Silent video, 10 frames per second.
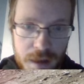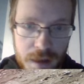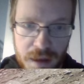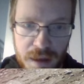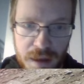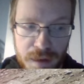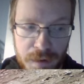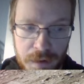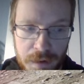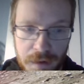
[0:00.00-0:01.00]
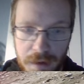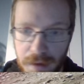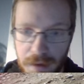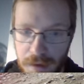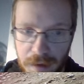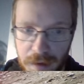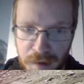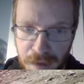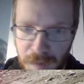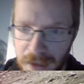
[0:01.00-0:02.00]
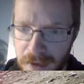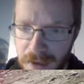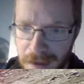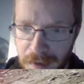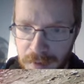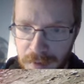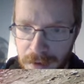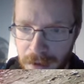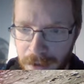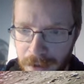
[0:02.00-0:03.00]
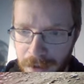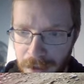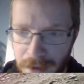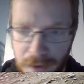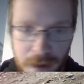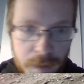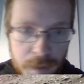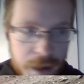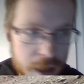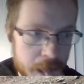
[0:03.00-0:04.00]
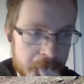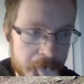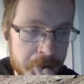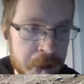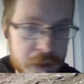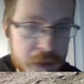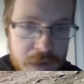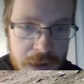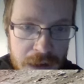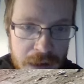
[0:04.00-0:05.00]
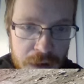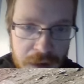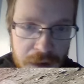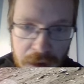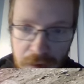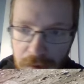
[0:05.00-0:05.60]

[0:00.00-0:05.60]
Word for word: thought, because I've been to Talas in IRL, but I don't know if it, this is